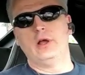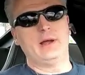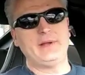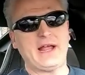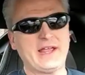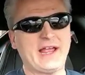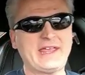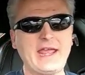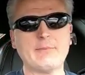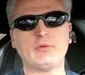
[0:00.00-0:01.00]
I mean, I, I
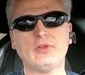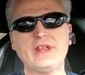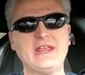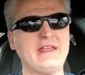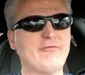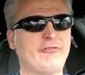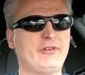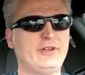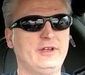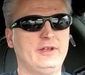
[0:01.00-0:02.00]
can't believe
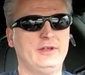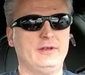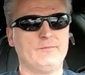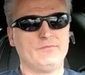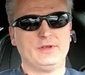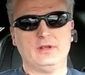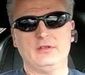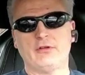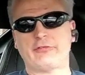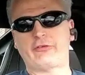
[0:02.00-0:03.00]

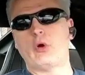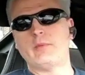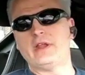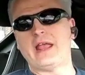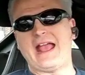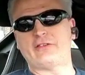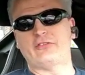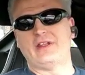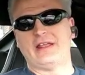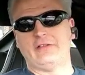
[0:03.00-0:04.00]
there's so many
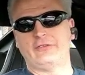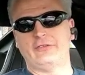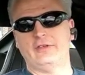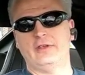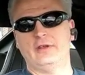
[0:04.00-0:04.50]
accidents